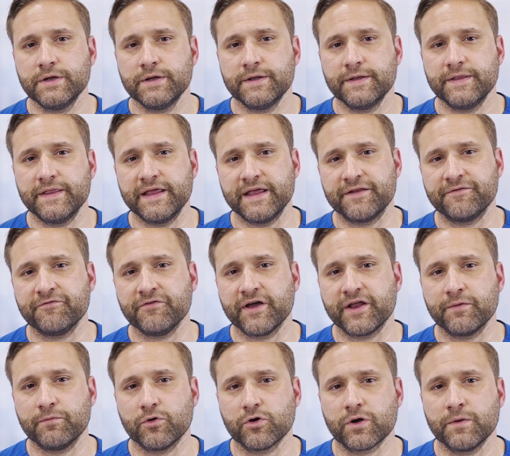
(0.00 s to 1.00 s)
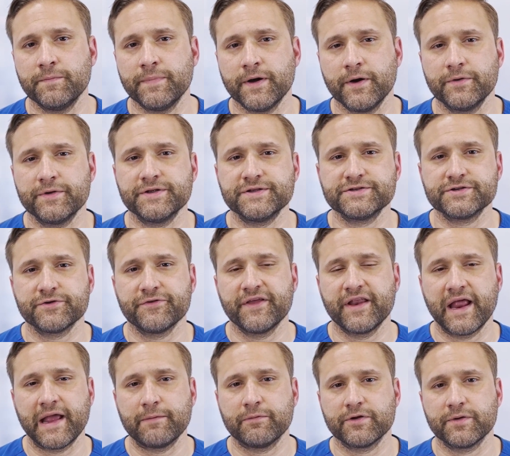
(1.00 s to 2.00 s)
The inflatable components are then
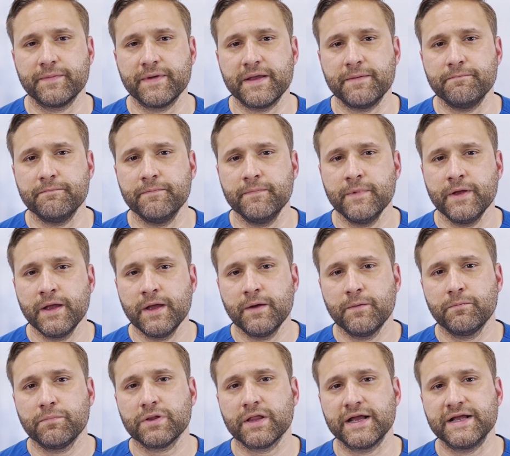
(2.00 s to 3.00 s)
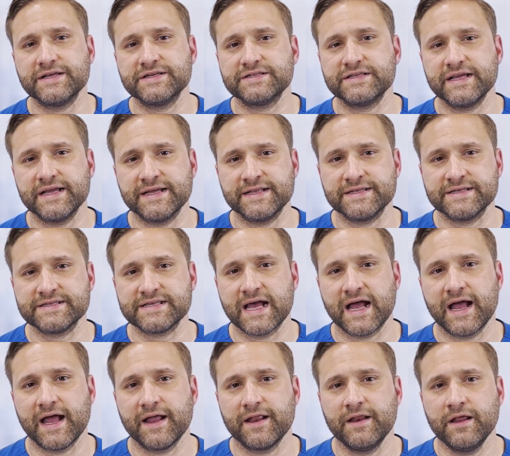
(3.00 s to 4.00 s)
able to be placed
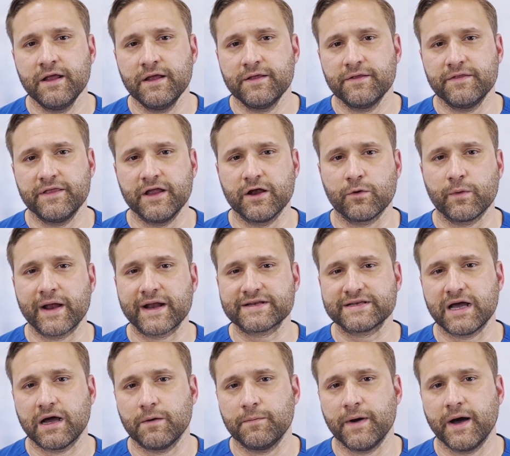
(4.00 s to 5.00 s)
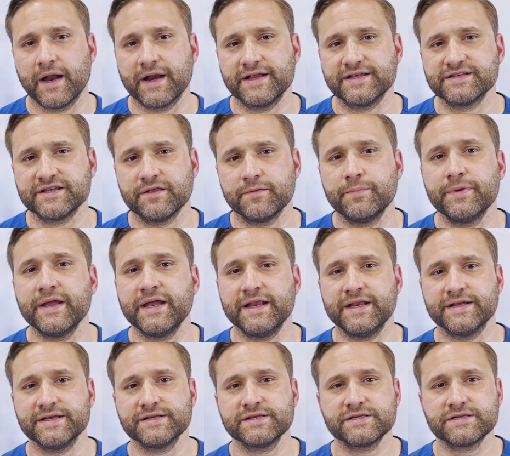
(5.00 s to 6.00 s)
inside the erectile bodies of the
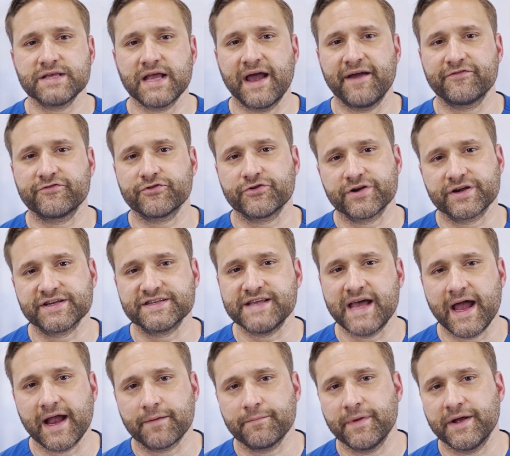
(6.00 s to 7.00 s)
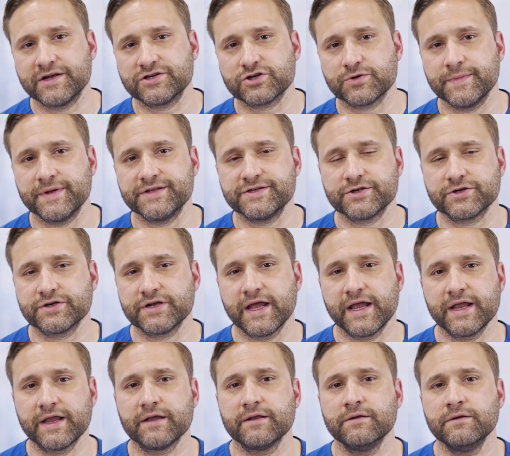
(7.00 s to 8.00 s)
penis after exact measurements are
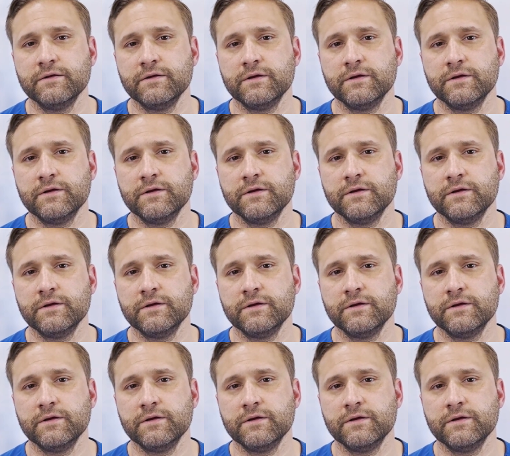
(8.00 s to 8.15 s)
taken.